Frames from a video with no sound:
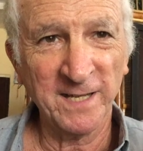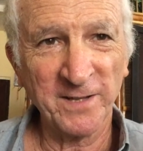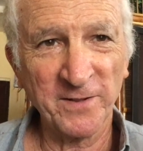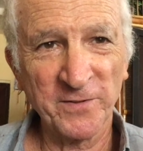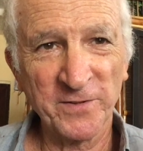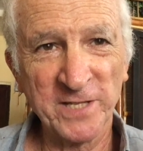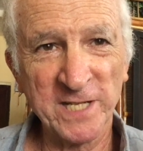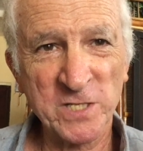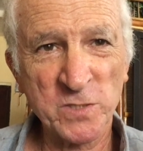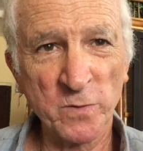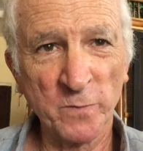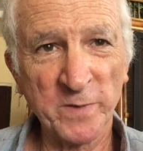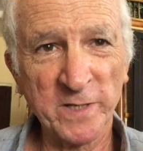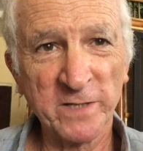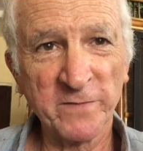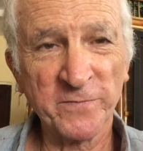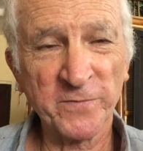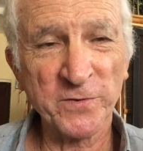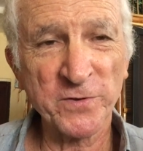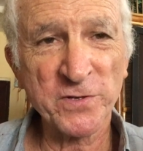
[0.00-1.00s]
This will be
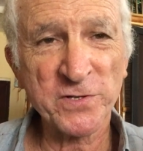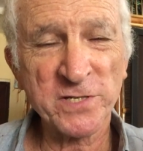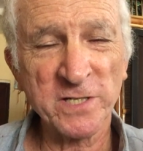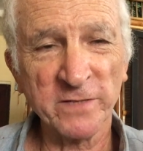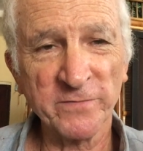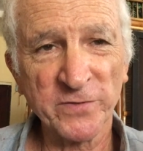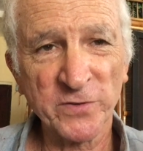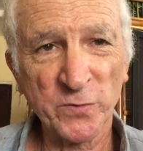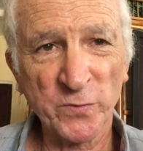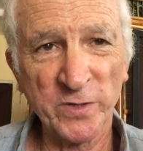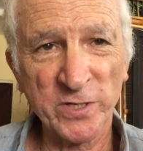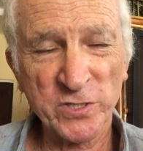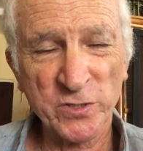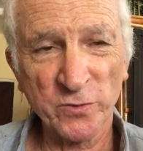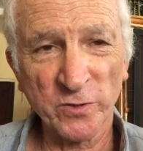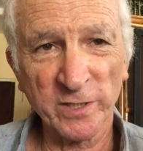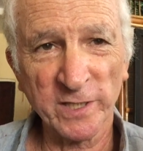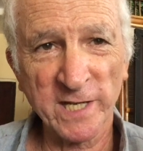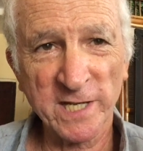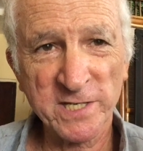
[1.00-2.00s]
the first of three
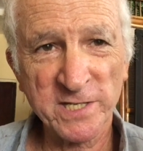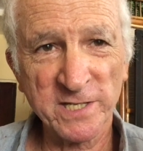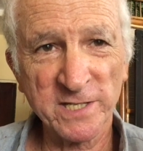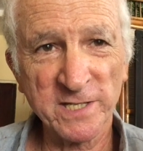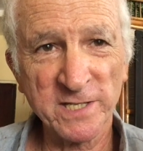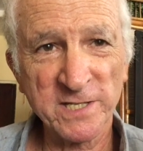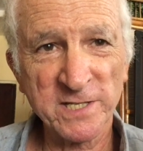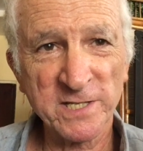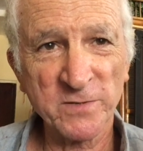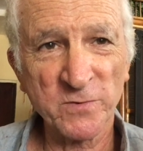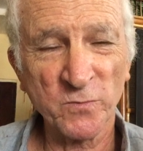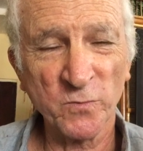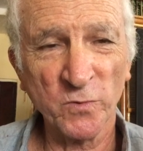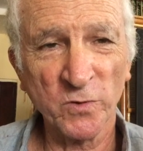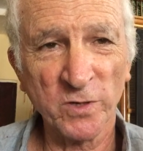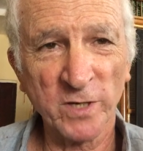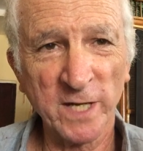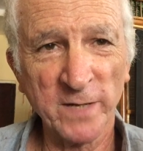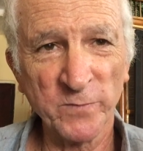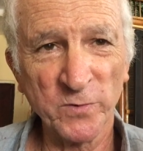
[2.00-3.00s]
short lessons
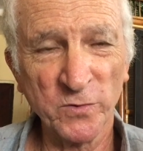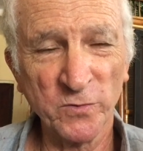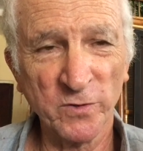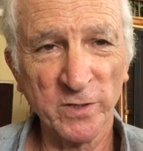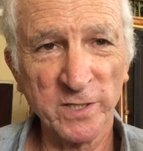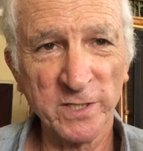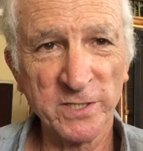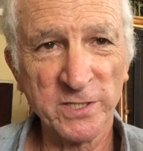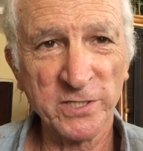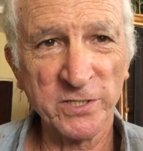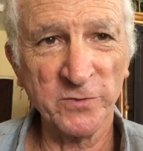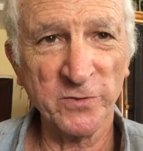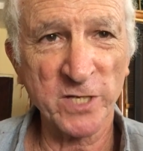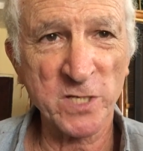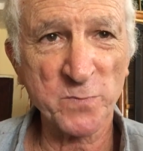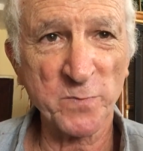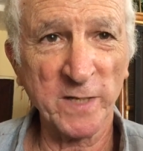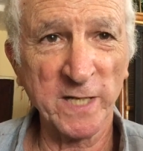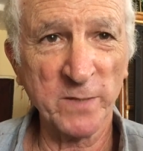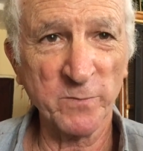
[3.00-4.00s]
where I'm going to
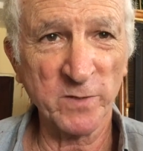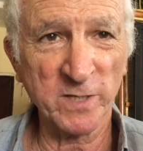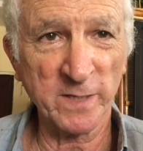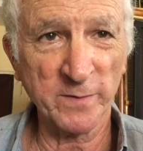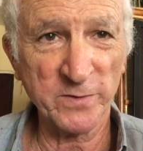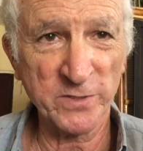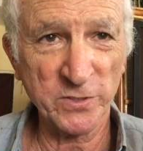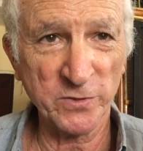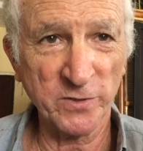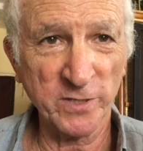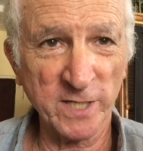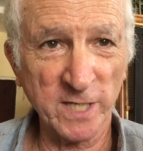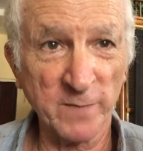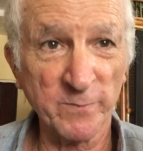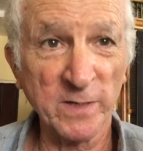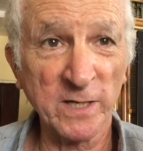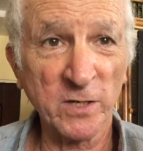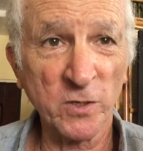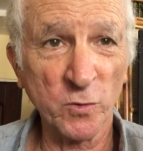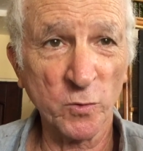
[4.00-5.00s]
explain what I'm doing on
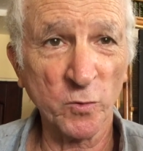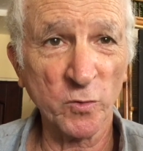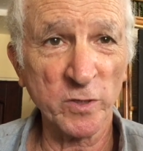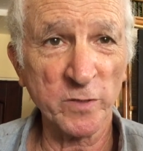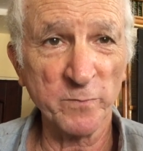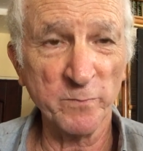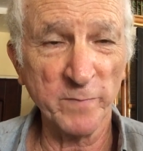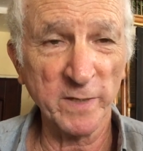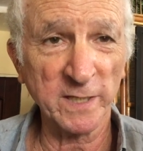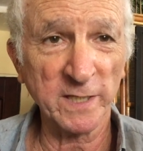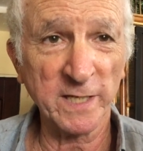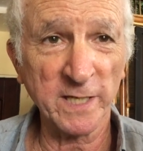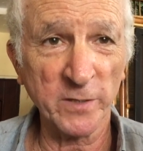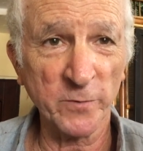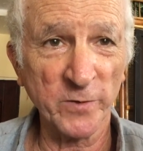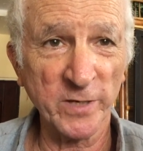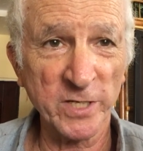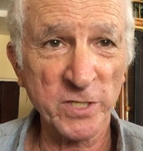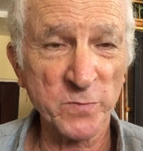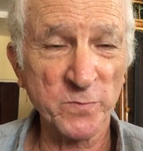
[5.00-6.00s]
my chord melody
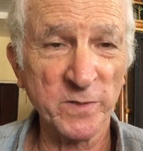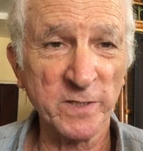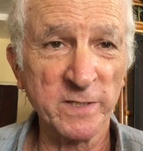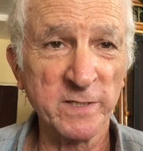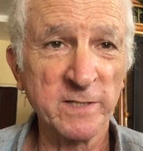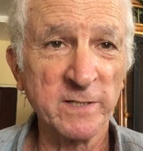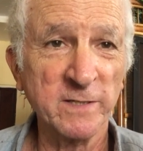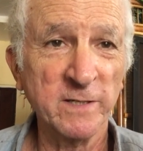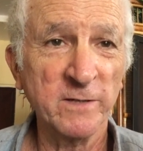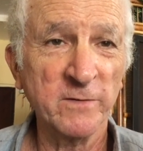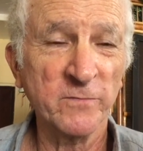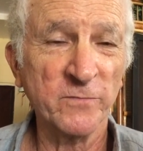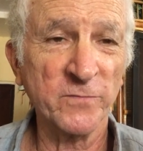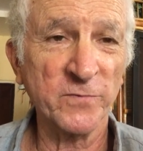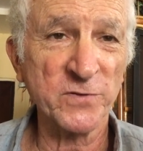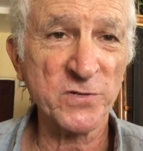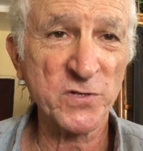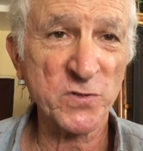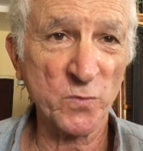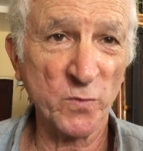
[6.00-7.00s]
arrangement
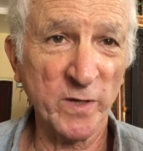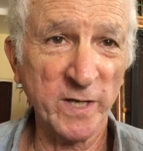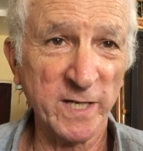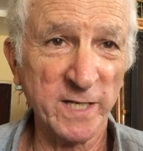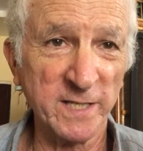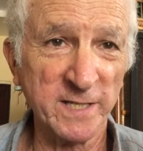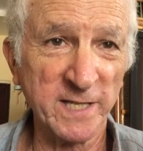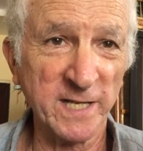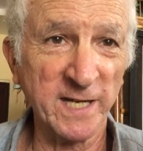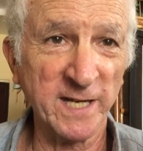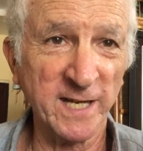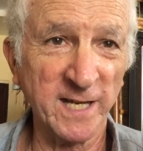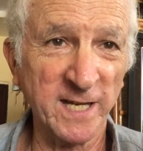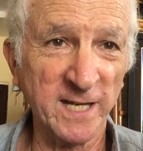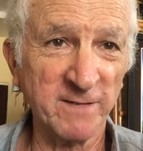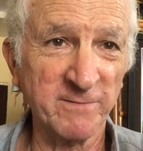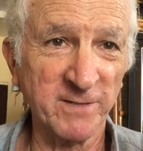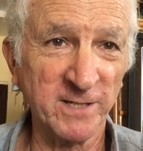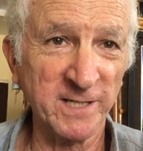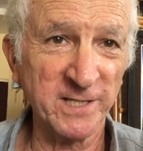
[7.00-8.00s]
for Sway that I
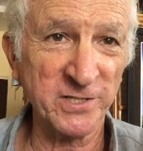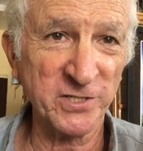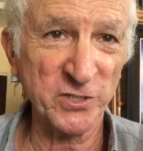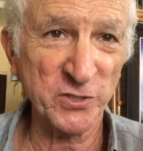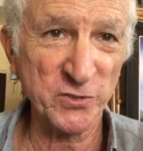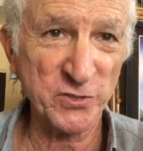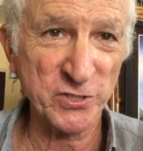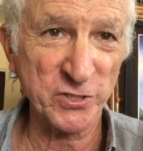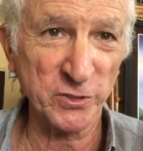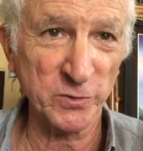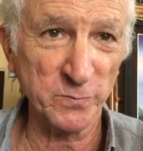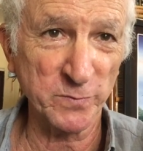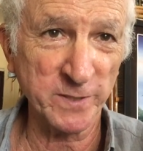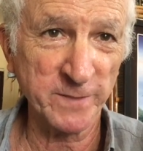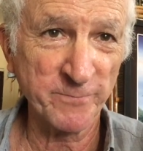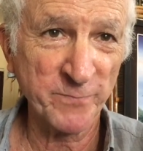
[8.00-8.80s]
have on YouTube.